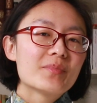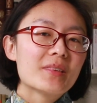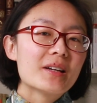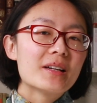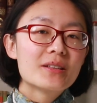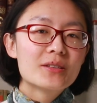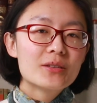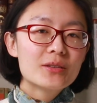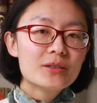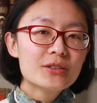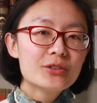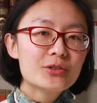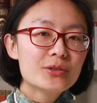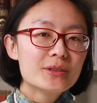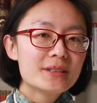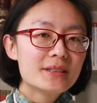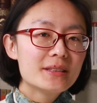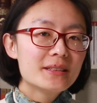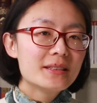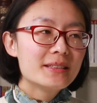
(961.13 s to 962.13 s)
I got
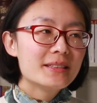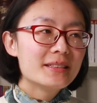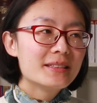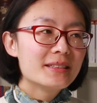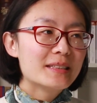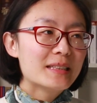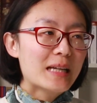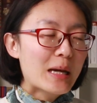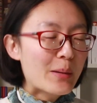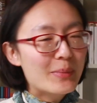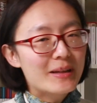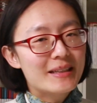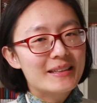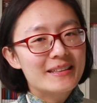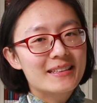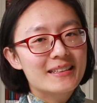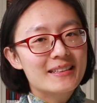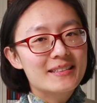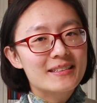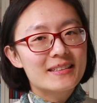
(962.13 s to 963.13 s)
interested in Emily
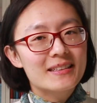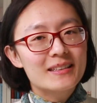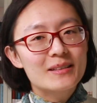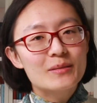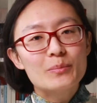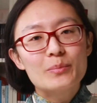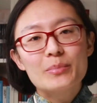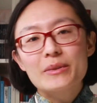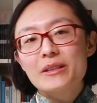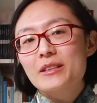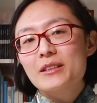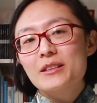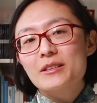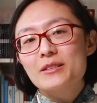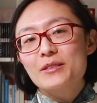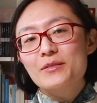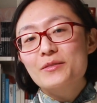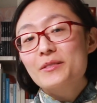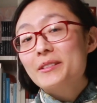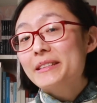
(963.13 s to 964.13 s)
Dickinson
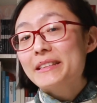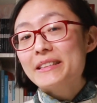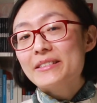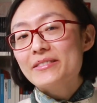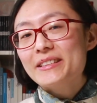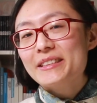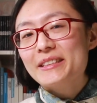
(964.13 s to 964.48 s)
because of the TV